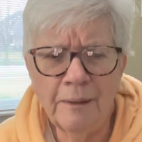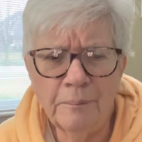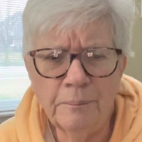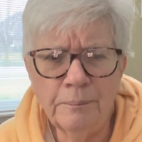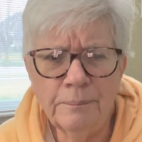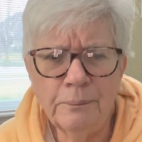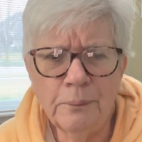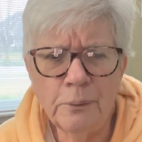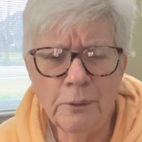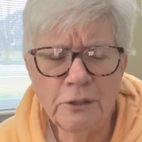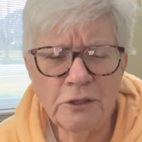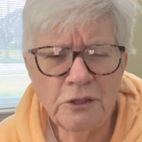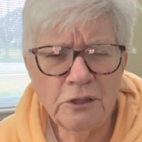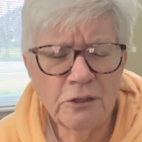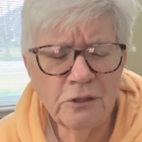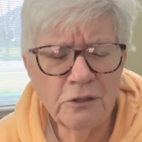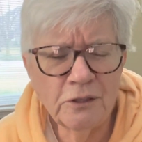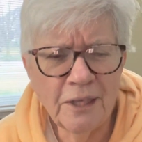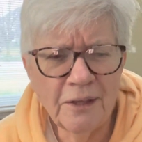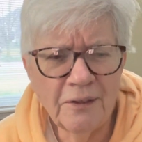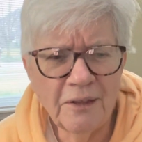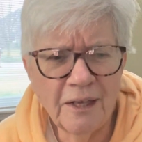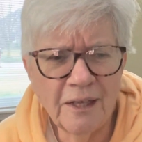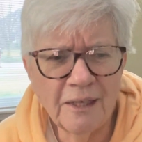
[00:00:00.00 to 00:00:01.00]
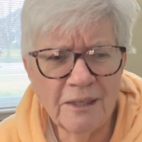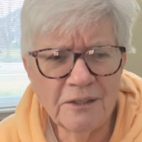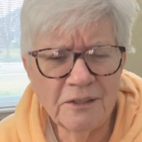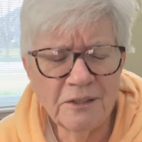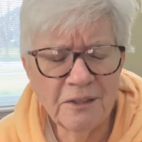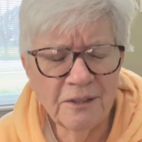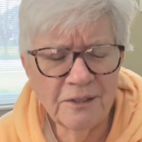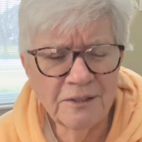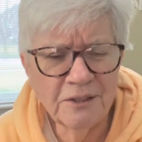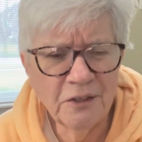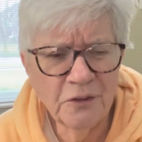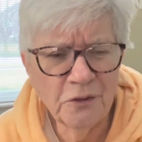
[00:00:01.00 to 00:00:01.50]
parishioners, I think. Is
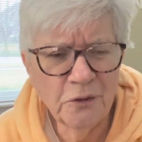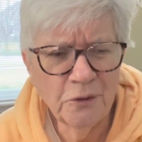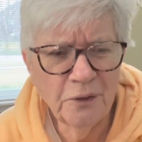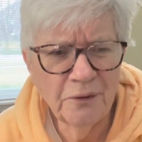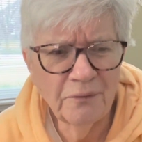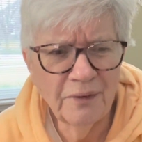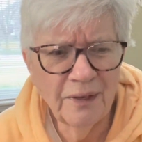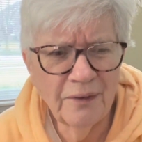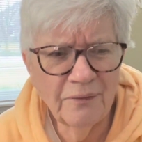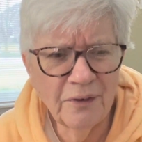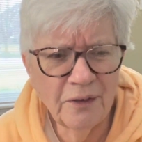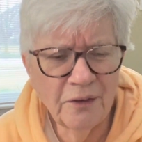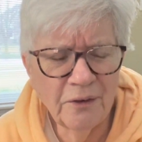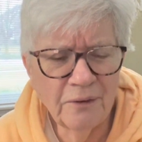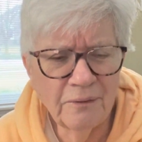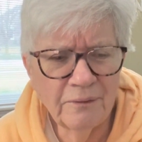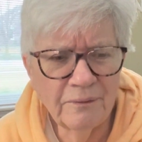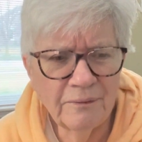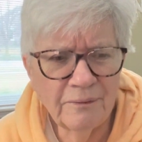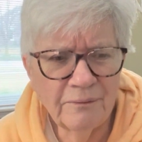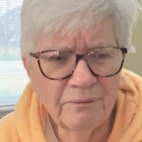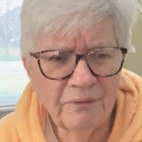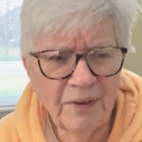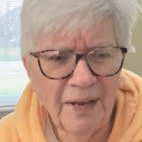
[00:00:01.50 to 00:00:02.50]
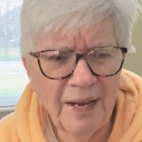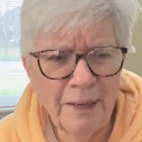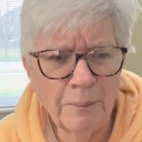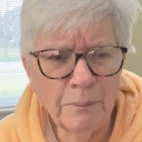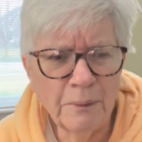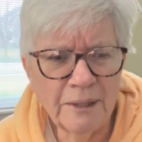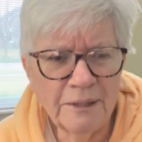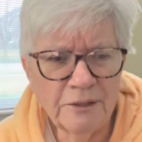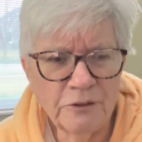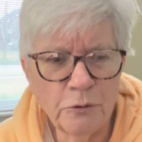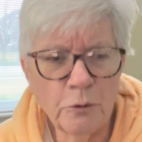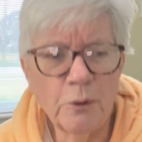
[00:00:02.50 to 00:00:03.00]
it 3,500
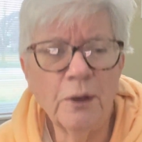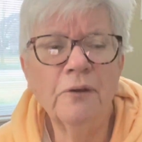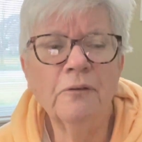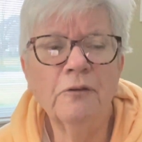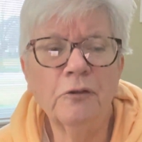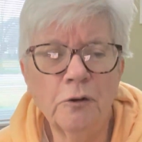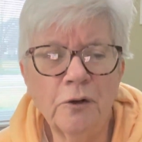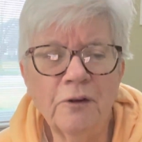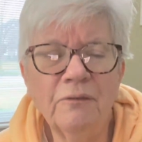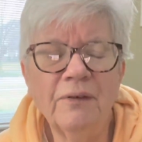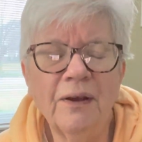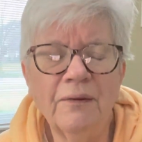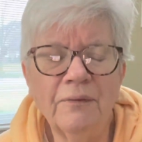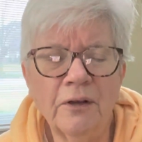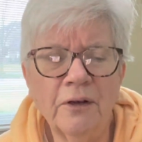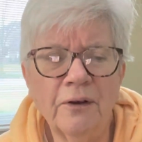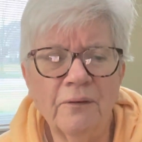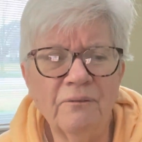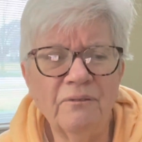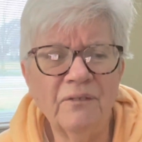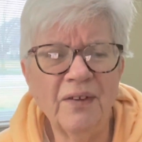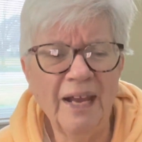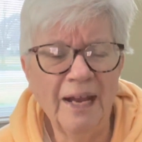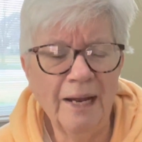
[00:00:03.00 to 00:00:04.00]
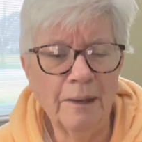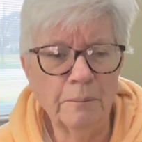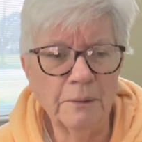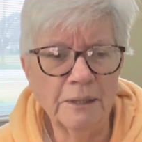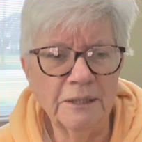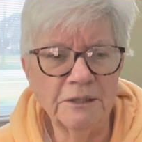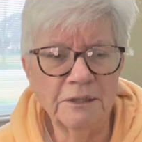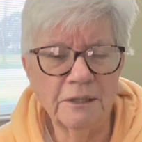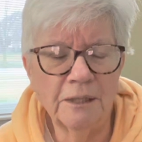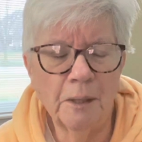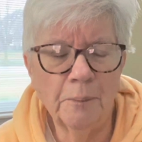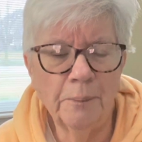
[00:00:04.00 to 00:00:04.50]
families? 3,500
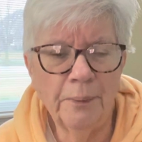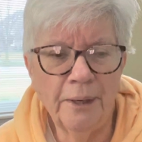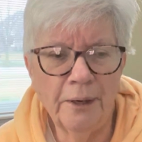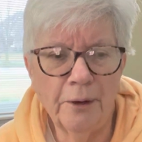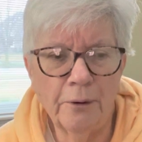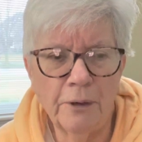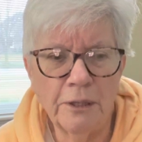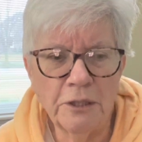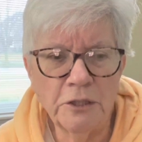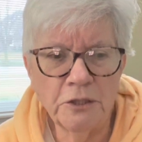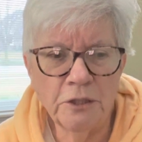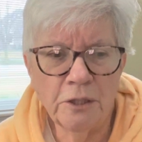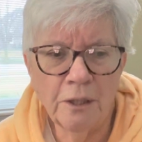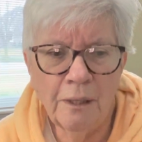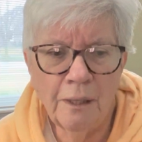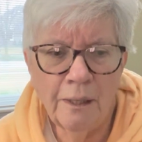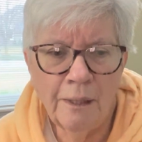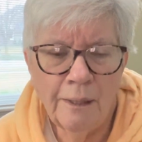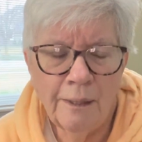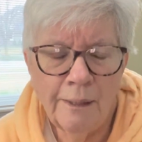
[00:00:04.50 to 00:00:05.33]
families in our parish.